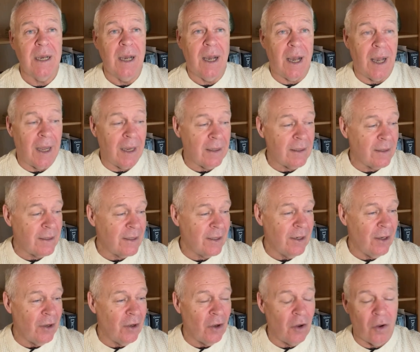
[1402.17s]
and
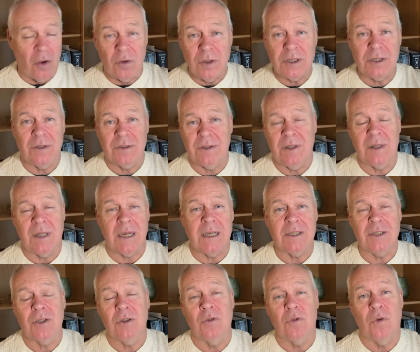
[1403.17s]
all sorts of things
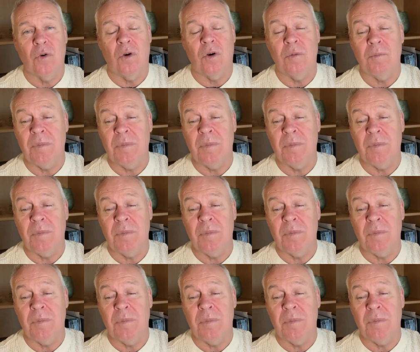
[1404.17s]
go wrong,